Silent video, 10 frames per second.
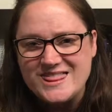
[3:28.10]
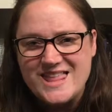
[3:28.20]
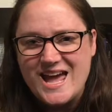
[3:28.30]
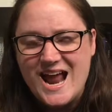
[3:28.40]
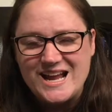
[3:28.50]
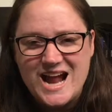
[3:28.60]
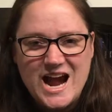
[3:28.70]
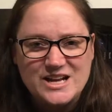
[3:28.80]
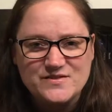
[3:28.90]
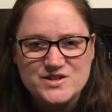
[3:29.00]
that I
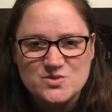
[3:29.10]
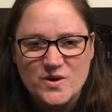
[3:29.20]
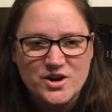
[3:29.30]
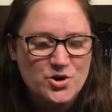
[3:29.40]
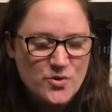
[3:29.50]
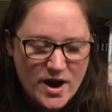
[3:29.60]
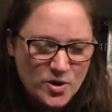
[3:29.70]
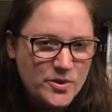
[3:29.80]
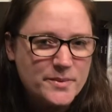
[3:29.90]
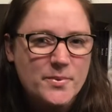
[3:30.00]
kind of just wanted to crack
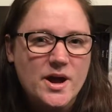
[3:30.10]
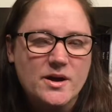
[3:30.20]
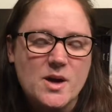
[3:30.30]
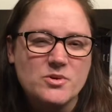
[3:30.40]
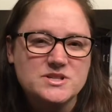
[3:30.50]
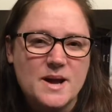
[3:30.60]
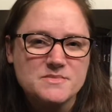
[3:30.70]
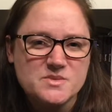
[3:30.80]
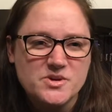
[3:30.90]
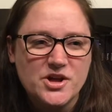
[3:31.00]
a whip a couple
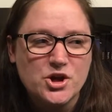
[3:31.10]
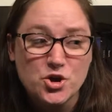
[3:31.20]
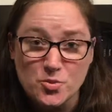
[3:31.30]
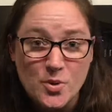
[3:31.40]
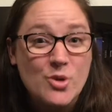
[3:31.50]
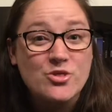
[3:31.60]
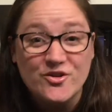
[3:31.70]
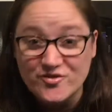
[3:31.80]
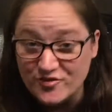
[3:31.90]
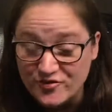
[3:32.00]
times and be like, you're both
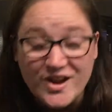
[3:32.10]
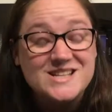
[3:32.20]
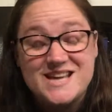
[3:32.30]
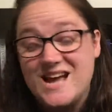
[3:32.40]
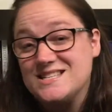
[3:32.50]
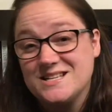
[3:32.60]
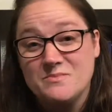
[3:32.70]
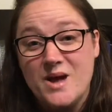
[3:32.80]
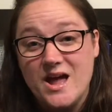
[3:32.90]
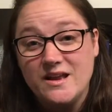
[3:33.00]
fantastic
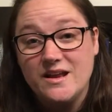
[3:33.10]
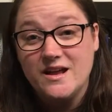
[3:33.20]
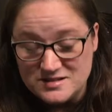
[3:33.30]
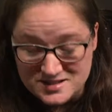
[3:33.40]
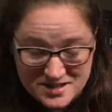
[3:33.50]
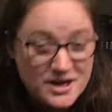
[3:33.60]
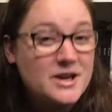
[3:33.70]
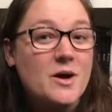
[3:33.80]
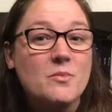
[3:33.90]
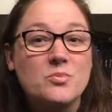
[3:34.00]
men. Suck
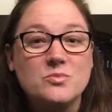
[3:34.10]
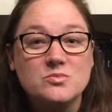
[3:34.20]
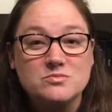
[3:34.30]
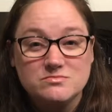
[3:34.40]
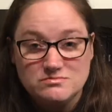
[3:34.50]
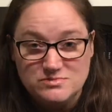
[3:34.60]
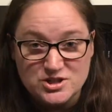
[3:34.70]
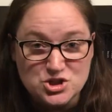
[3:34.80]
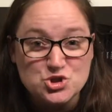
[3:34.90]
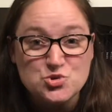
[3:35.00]
it up.
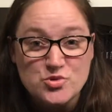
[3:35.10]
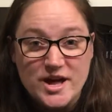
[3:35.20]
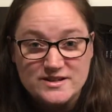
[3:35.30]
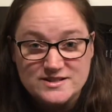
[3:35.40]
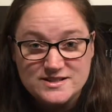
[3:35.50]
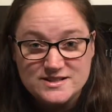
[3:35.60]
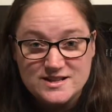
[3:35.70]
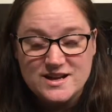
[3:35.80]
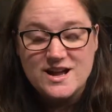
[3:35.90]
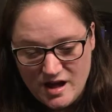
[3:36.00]
Let's do this.
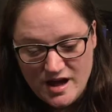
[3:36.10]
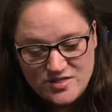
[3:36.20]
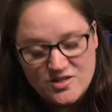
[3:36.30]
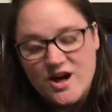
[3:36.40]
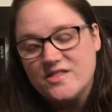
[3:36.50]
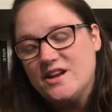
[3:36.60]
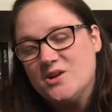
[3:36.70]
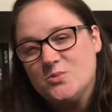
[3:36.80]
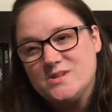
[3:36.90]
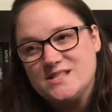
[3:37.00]
I thought that
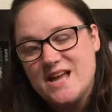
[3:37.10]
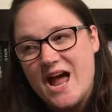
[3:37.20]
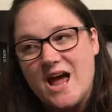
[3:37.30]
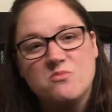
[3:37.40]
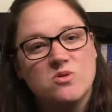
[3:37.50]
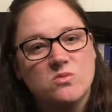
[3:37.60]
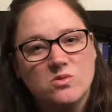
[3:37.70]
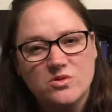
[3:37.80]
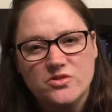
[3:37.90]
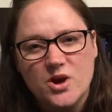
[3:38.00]
it was
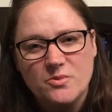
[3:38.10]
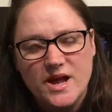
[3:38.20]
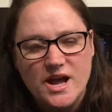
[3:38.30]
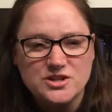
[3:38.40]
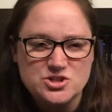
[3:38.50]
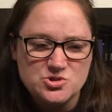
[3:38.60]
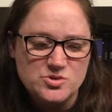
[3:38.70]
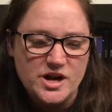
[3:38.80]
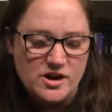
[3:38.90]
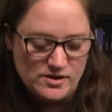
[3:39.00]
admirable that we had two
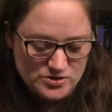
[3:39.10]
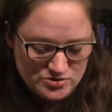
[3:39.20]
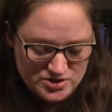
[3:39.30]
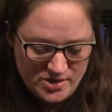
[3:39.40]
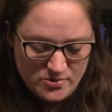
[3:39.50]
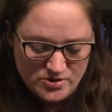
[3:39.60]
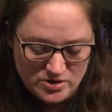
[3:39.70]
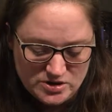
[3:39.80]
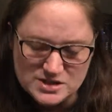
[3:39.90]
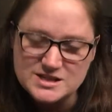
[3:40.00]
characters that were